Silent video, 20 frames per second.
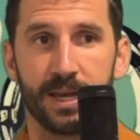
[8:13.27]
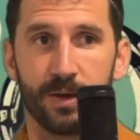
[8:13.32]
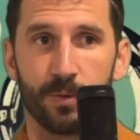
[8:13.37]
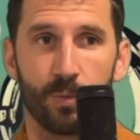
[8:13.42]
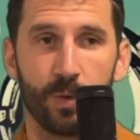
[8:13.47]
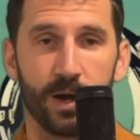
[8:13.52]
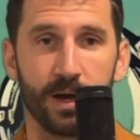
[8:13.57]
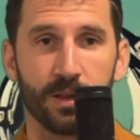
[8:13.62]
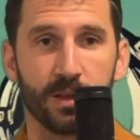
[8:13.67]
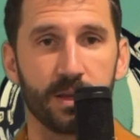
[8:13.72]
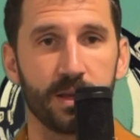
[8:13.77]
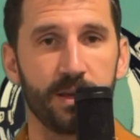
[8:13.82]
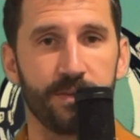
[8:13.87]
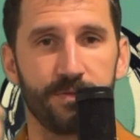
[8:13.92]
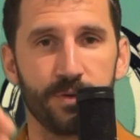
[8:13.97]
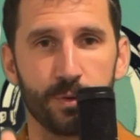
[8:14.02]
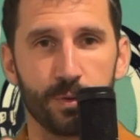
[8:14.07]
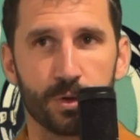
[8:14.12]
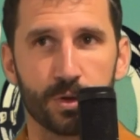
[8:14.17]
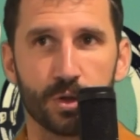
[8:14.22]
Well, if
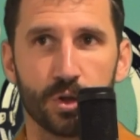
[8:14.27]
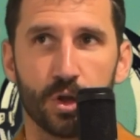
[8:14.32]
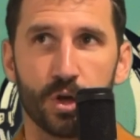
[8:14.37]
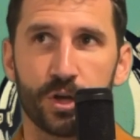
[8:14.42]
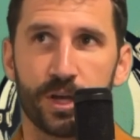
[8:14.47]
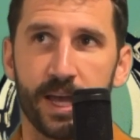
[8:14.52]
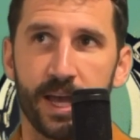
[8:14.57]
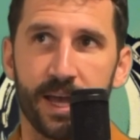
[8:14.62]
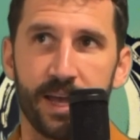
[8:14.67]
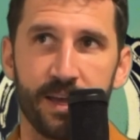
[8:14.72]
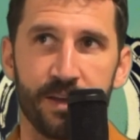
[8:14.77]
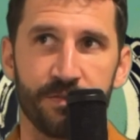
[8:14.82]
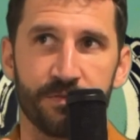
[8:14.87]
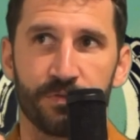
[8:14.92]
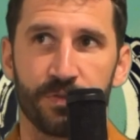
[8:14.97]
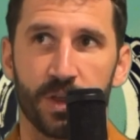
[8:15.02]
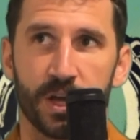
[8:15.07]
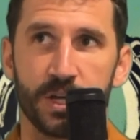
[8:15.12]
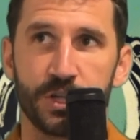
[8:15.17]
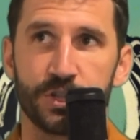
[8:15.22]
you would look at
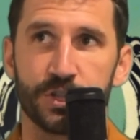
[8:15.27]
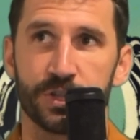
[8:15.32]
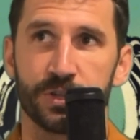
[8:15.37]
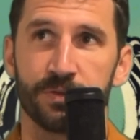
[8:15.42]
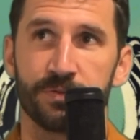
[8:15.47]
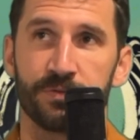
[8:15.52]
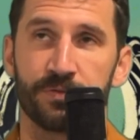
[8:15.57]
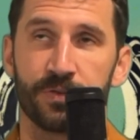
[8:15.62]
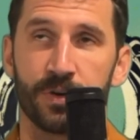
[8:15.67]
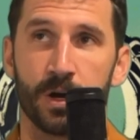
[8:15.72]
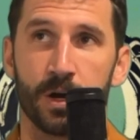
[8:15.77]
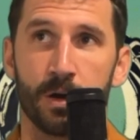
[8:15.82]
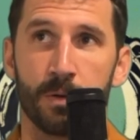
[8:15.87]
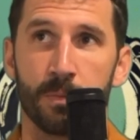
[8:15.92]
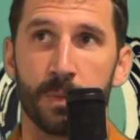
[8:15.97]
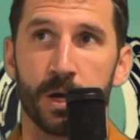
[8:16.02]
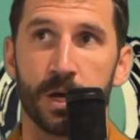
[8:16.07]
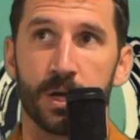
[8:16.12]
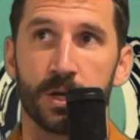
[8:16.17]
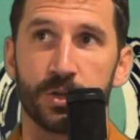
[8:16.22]
inflation
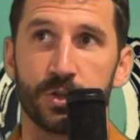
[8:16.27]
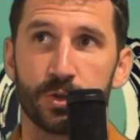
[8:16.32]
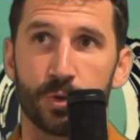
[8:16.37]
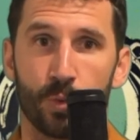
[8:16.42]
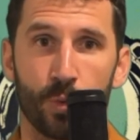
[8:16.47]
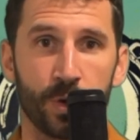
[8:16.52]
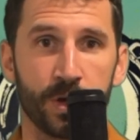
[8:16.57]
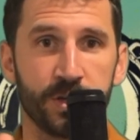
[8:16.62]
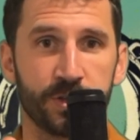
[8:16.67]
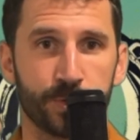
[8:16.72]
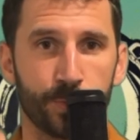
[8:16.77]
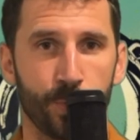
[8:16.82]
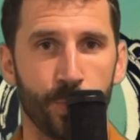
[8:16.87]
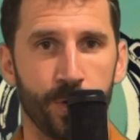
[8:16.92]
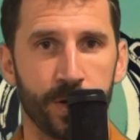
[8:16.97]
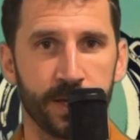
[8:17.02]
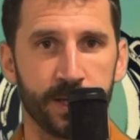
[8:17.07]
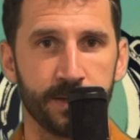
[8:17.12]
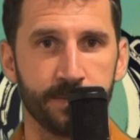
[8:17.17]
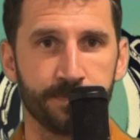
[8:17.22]
from
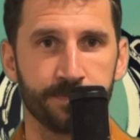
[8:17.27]
2020